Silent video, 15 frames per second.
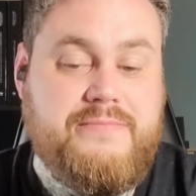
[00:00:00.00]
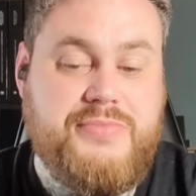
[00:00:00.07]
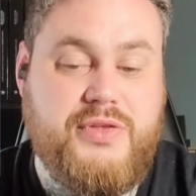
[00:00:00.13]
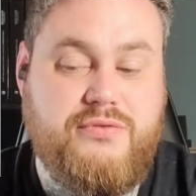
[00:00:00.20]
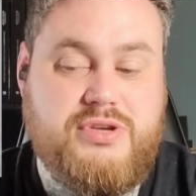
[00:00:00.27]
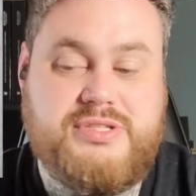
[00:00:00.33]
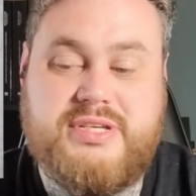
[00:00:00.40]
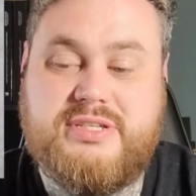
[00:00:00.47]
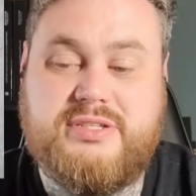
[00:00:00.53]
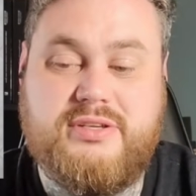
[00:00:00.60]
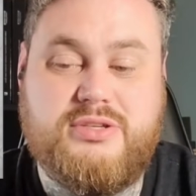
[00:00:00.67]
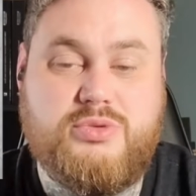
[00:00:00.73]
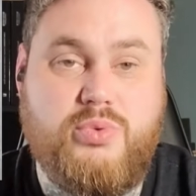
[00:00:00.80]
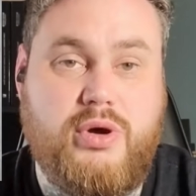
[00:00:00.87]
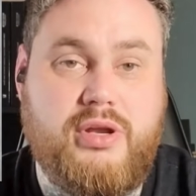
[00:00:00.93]
The
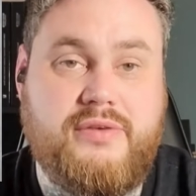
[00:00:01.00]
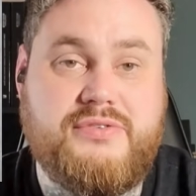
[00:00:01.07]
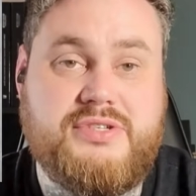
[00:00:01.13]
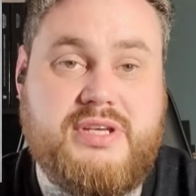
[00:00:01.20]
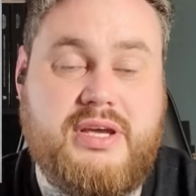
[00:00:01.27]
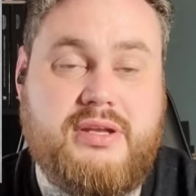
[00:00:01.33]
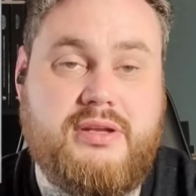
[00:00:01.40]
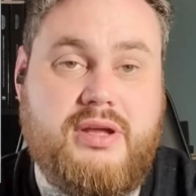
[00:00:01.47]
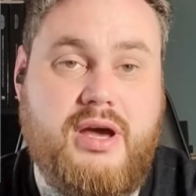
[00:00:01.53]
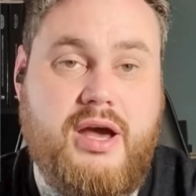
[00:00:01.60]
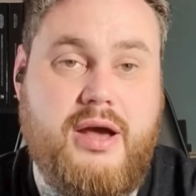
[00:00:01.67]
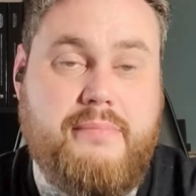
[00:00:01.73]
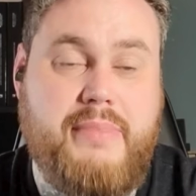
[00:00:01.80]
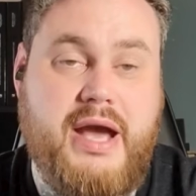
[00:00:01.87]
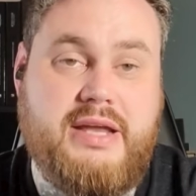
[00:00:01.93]
Resistance one I've seen
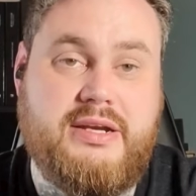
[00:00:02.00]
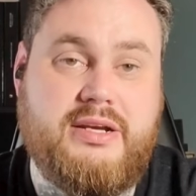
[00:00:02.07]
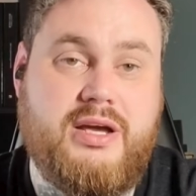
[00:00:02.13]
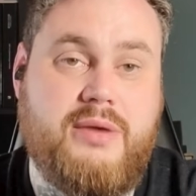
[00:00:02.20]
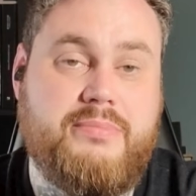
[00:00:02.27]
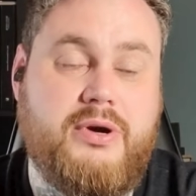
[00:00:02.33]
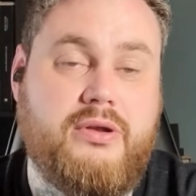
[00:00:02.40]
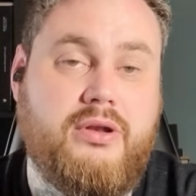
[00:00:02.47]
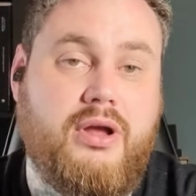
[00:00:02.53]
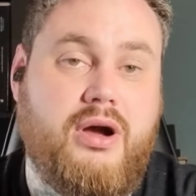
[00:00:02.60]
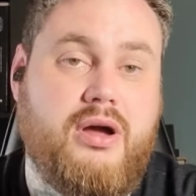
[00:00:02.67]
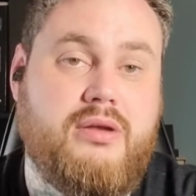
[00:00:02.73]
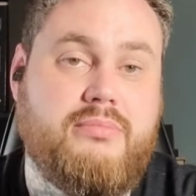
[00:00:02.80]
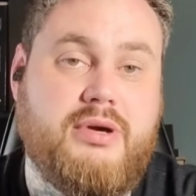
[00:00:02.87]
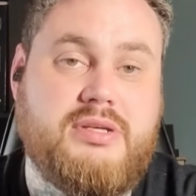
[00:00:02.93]
painted up
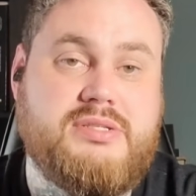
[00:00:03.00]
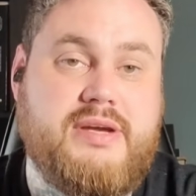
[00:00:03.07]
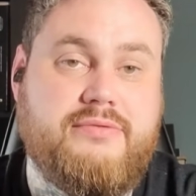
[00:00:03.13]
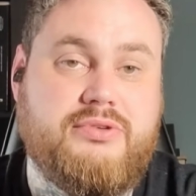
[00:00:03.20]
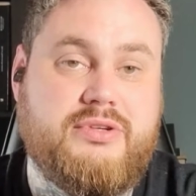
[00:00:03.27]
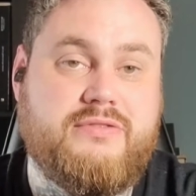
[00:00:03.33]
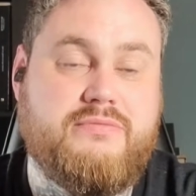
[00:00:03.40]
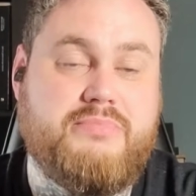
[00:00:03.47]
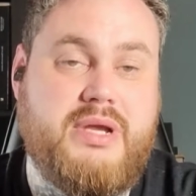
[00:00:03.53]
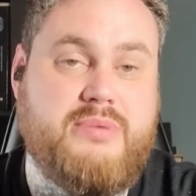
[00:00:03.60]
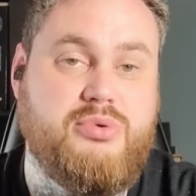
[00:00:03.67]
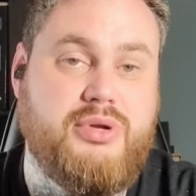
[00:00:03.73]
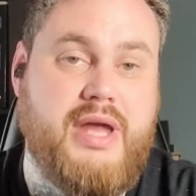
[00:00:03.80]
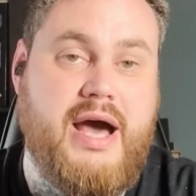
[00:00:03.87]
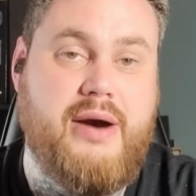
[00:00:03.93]
online by several different
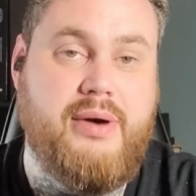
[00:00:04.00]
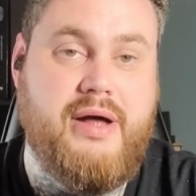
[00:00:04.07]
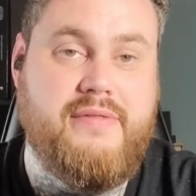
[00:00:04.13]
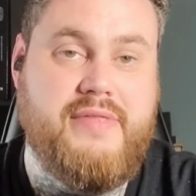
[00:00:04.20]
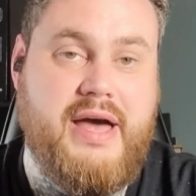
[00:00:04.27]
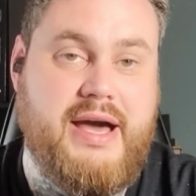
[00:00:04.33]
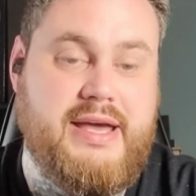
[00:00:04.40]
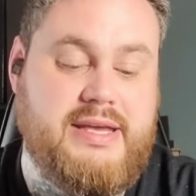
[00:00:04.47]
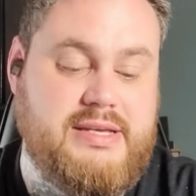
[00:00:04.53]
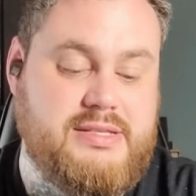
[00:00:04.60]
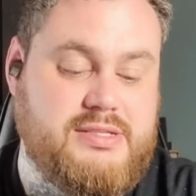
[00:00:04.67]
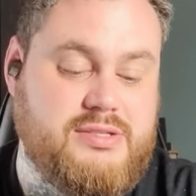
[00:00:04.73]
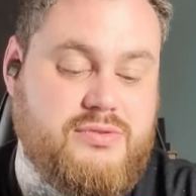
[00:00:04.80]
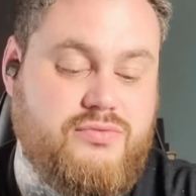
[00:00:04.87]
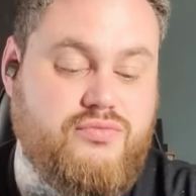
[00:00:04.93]
people now, and that
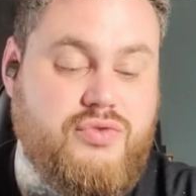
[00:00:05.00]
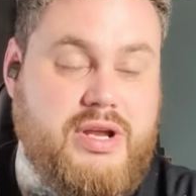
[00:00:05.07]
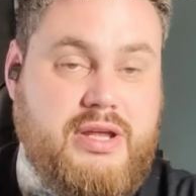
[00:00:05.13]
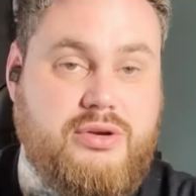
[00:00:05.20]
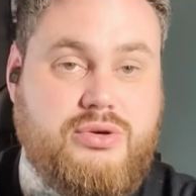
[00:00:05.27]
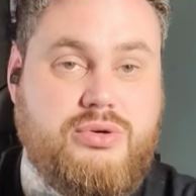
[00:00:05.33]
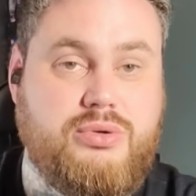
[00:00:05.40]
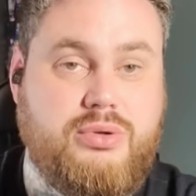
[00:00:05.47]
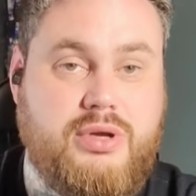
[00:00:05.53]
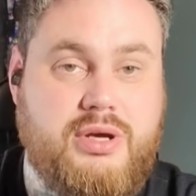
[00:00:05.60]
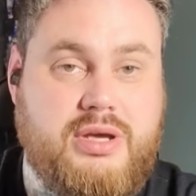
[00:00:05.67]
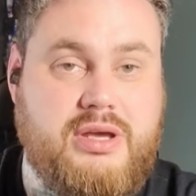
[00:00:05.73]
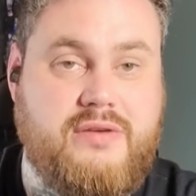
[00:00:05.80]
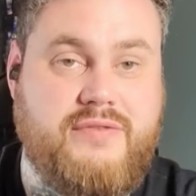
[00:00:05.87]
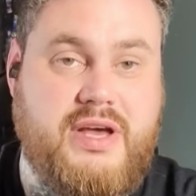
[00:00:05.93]
is a really cool
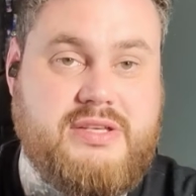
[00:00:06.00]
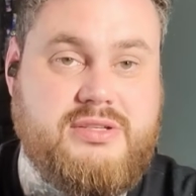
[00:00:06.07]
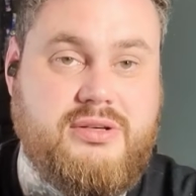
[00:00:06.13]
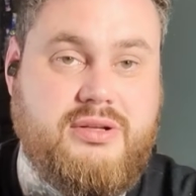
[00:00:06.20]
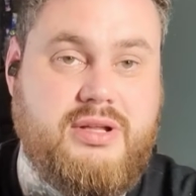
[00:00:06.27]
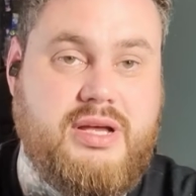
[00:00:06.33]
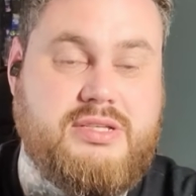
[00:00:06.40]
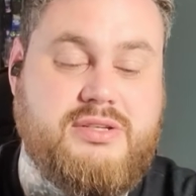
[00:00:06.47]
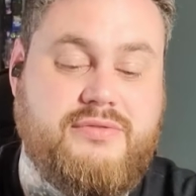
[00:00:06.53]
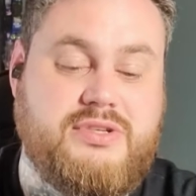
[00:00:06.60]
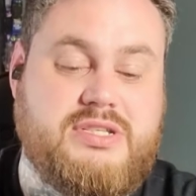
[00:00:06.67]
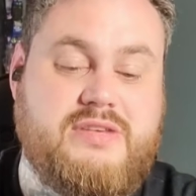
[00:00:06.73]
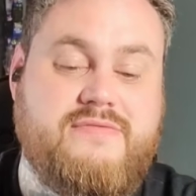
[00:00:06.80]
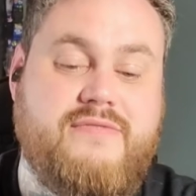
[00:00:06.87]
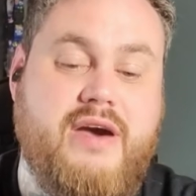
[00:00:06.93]
looking vessel. It's
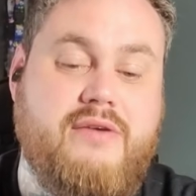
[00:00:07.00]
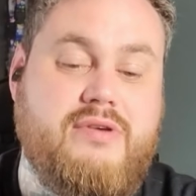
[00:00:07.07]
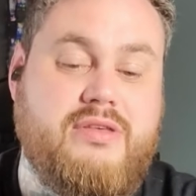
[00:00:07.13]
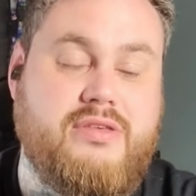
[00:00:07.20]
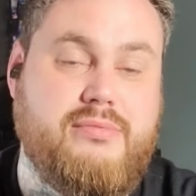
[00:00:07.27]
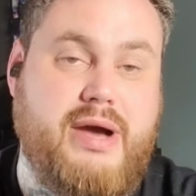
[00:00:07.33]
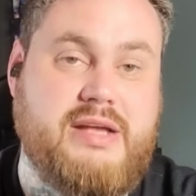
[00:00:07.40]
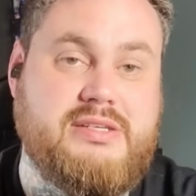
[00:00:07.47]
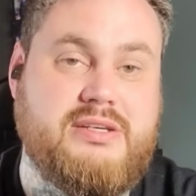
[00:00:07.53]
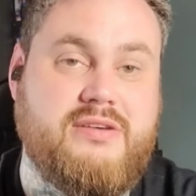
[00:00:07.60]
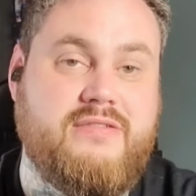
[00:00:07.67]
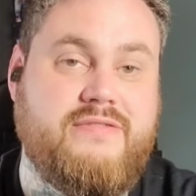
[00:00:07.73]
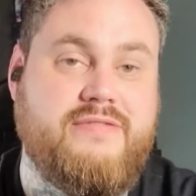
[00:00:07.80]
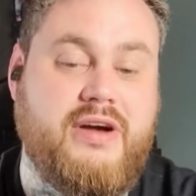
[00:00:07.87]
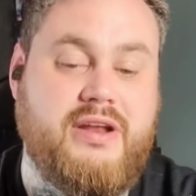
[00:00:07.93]
obviously very thematic
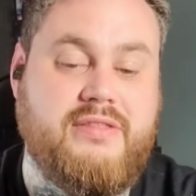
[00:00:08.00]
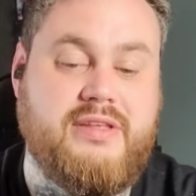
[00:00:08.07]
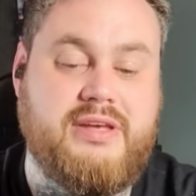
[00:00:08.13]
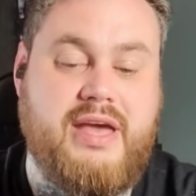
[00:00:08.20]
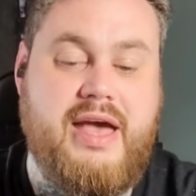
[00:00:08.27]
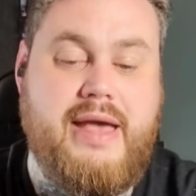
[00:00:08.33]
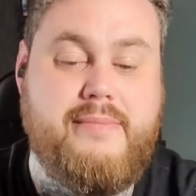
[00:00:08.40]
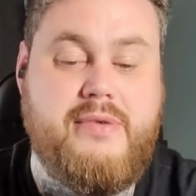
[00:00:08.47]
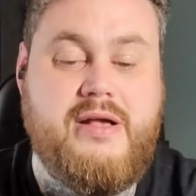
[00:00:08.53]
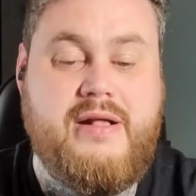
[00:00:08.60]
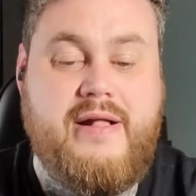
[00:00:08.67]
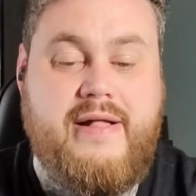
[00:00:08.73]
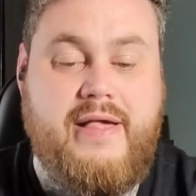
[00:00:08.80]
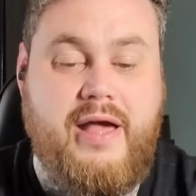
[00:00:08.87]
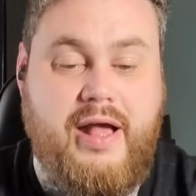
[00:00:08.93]
and fun in the game.
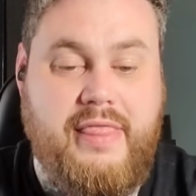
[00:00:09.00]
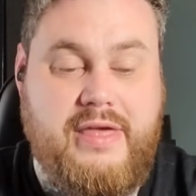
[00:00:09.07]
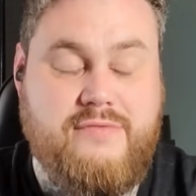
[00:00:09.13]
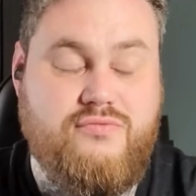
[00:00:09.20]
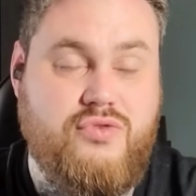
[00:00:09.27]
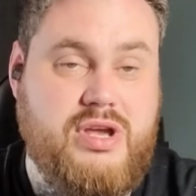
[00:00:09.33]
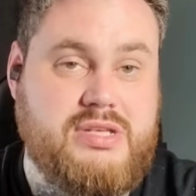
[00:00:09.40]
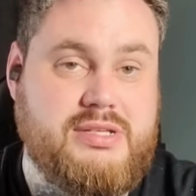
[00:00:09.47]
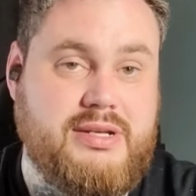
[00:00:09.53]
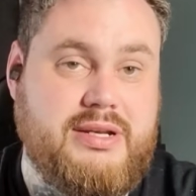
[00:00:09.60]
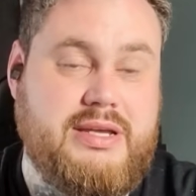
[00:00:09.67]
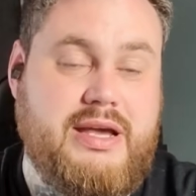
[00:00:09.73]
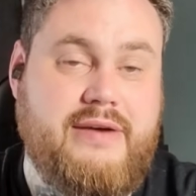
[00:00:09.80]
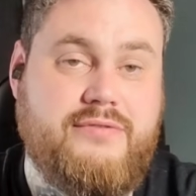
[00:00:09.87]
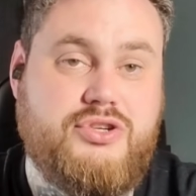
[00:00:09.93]
They
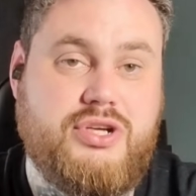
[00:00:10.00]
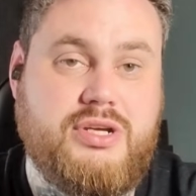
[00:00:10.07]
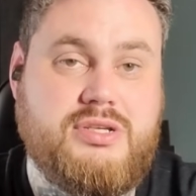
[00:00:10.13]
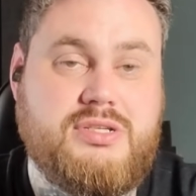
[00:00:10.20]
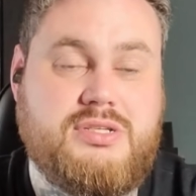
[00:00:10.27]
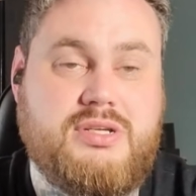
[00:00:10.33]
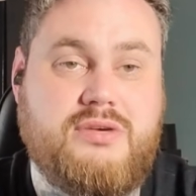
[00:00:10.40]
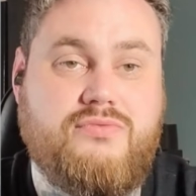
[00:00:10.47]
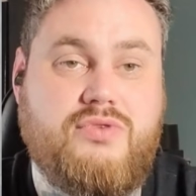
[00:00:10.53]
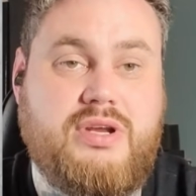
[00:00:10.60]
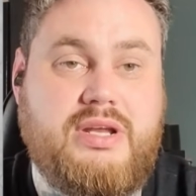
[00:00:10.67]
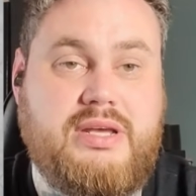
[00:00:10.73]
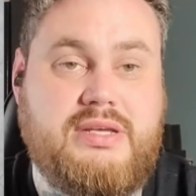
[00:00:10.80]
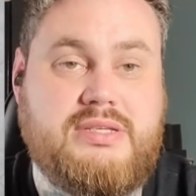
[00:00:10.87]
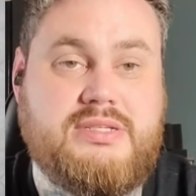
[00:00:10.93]
recently have just
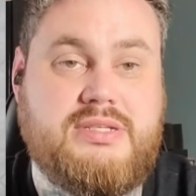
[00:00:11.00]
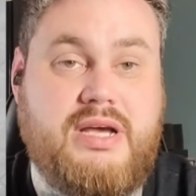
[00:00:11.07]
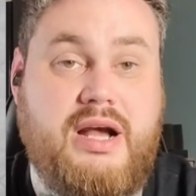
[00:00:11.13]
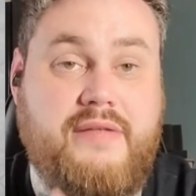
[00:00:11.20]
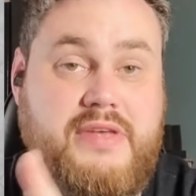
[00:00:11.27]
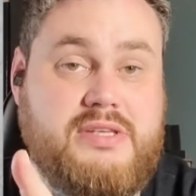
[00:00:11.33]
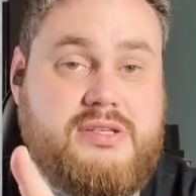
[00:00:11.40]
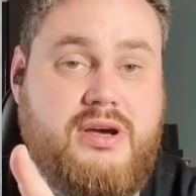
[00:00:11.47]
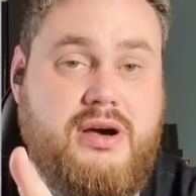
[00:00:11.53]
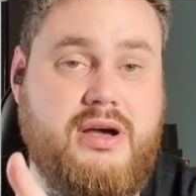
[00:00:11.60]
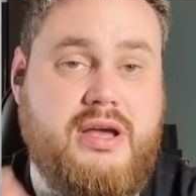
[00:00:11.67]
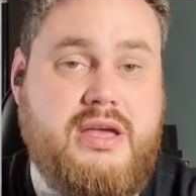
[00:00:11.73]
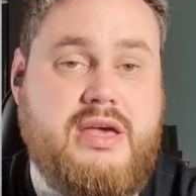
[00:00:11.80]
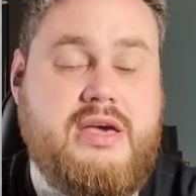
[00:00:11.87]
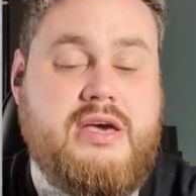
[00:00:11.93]
released this
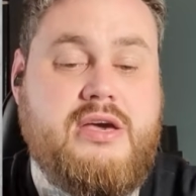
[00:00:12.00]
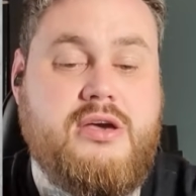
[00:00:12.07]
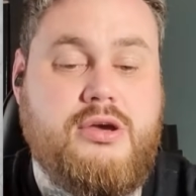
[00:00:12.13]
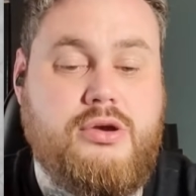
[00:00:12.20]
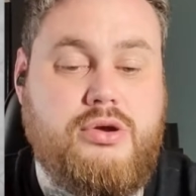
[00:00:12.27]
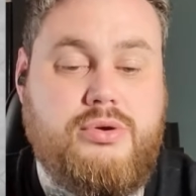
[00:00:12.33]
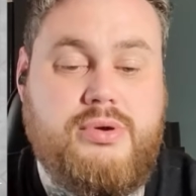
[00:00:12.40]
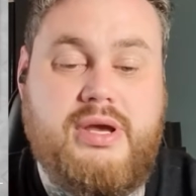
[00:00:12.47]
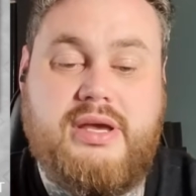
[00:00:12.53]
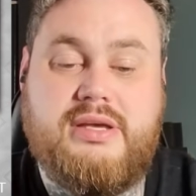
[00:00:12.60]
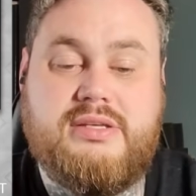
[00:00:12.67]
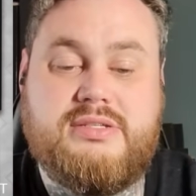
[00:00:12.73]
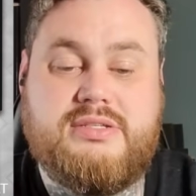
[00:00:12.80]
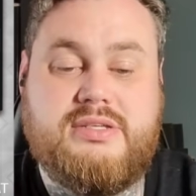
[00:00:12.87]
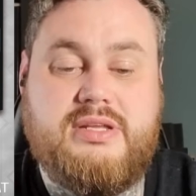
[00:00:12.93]
guy, who
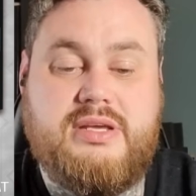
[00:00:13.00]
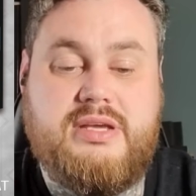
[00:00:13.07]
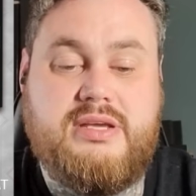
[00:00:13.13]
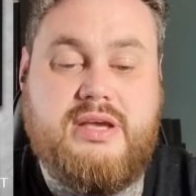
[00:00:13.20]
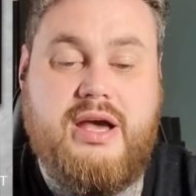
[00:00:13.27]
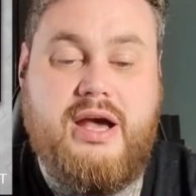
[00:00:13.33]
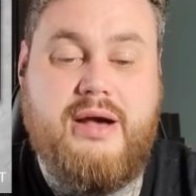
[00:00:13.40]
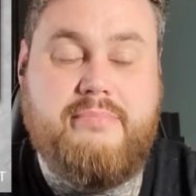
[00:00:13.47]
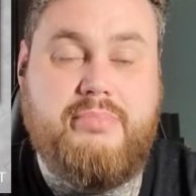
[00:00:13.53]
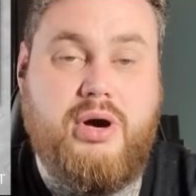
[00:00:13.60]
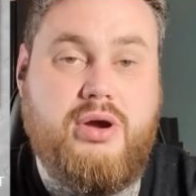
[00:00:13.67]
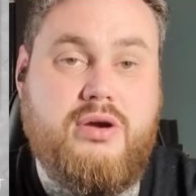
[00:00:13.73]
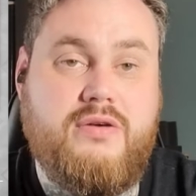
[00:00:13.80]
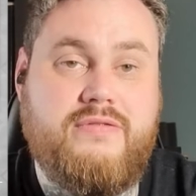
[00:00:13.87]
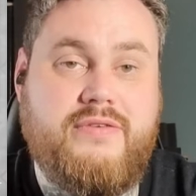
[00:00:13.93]
is the
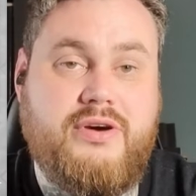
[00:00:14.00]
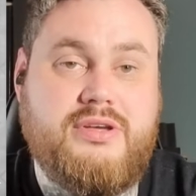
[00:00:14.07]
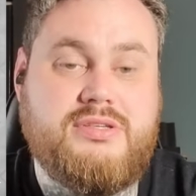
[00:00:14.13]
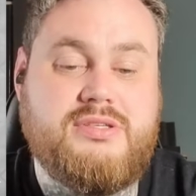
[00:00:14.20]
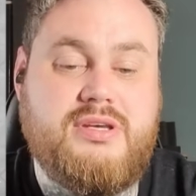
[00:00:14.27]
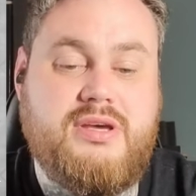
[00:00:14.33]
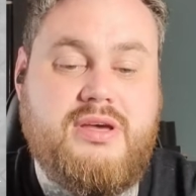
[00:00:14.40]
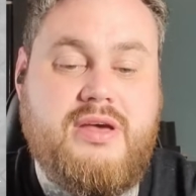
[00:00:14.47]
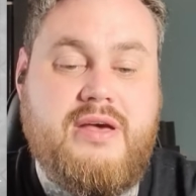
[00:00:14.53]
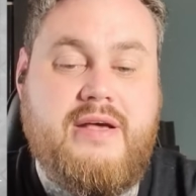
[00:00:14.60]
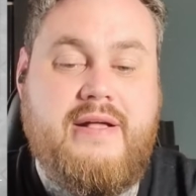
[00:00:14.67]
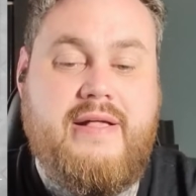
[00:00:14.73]
Bioficer.